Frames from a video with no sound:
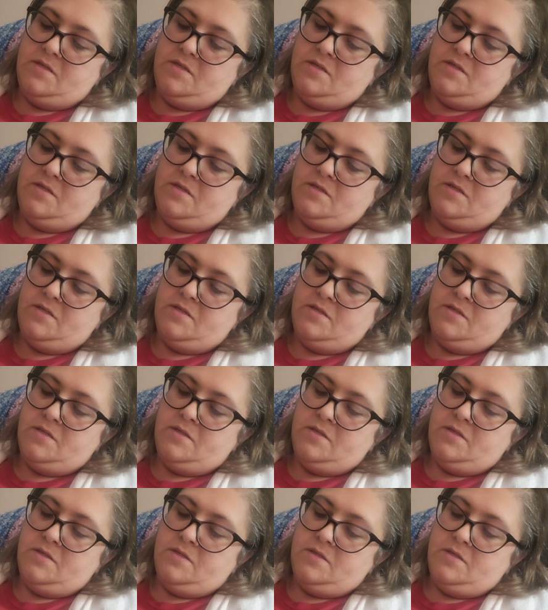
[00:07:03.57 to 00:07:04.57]

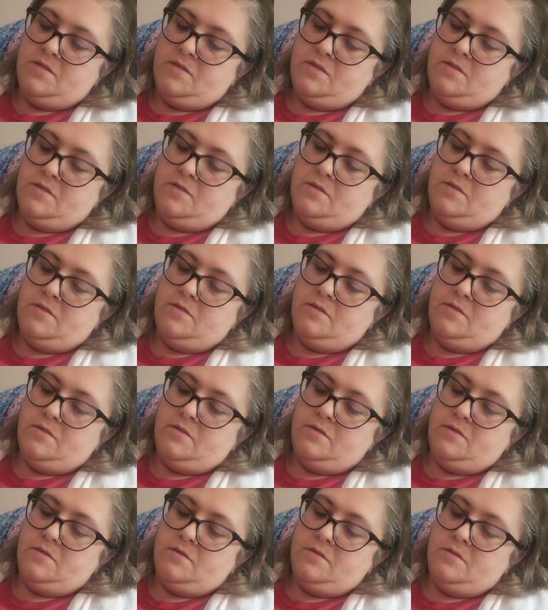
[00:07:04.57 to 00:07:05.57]

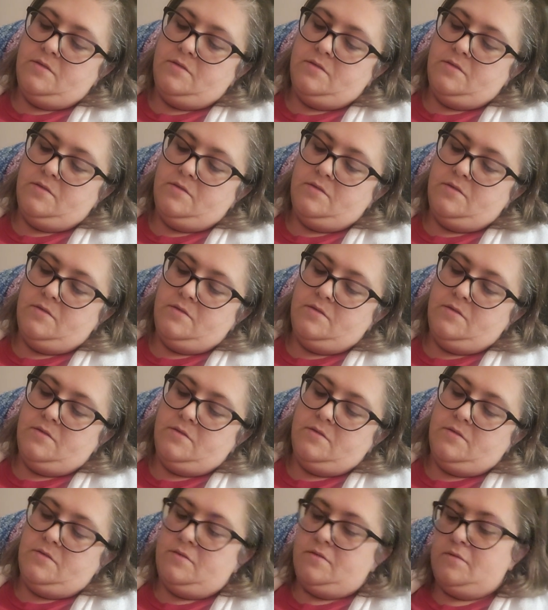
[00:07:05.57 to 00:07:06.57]

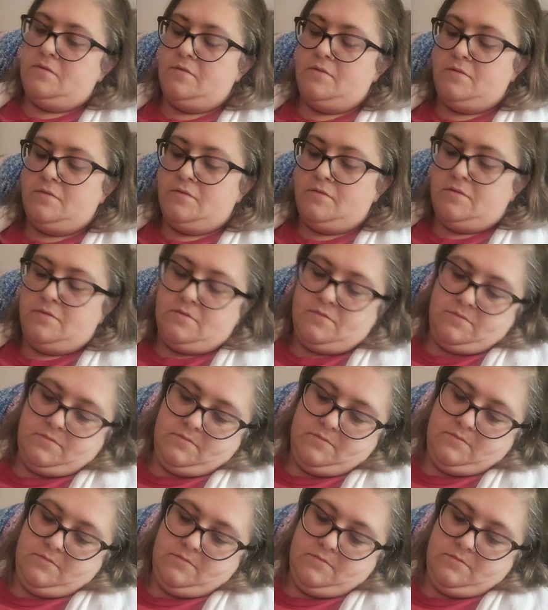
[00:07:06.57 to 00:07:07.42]
Nobody speaks.